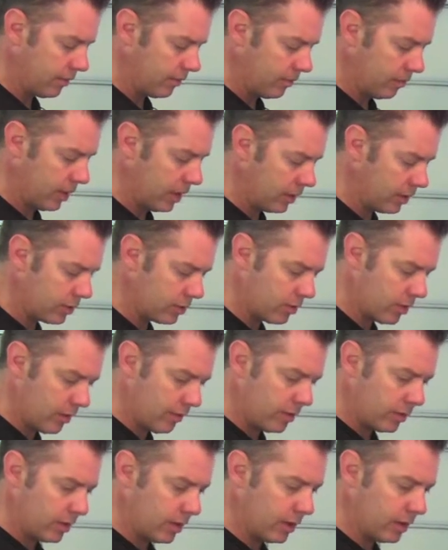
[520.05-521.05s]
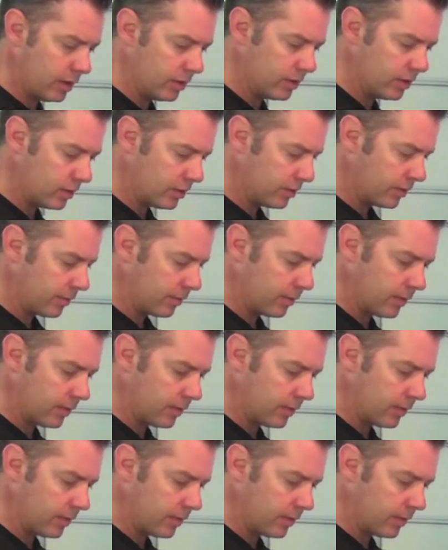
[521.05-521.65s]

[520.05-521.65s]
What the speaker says: making sure everything's